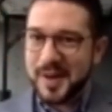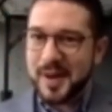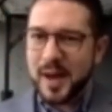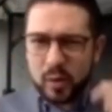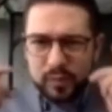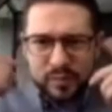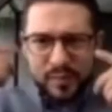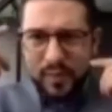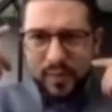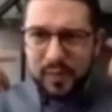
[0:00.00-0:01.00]
Now,
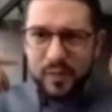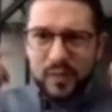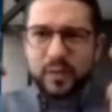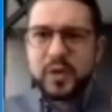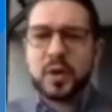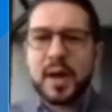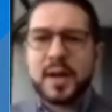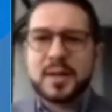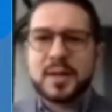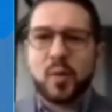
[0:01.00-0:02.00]

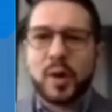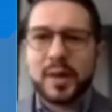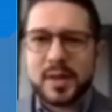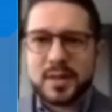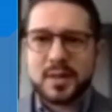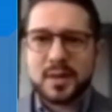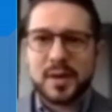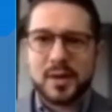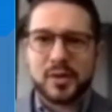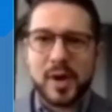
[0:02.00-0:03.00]
visualize what this
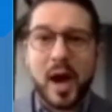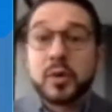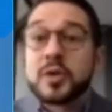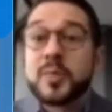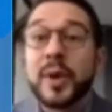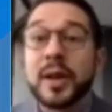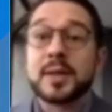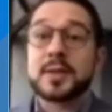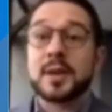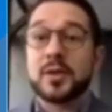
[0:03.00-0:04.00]
country, how do you spell
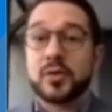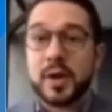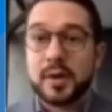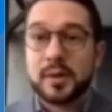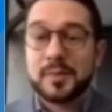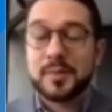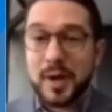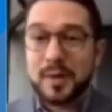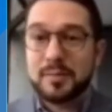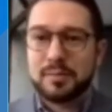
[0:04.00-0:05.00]
this country,
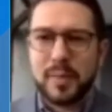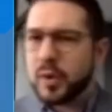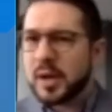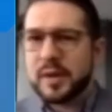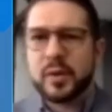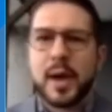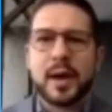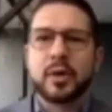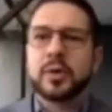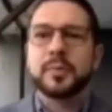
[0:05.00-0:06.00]
okay? Maybe you can even write
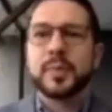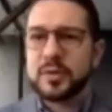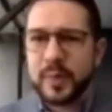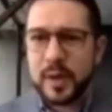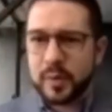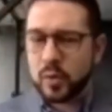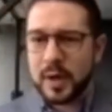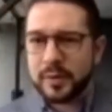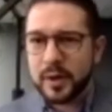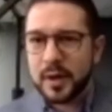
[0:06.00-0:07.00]
it on a piece of paper,
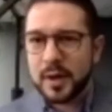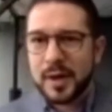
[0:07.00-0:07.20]
whatever.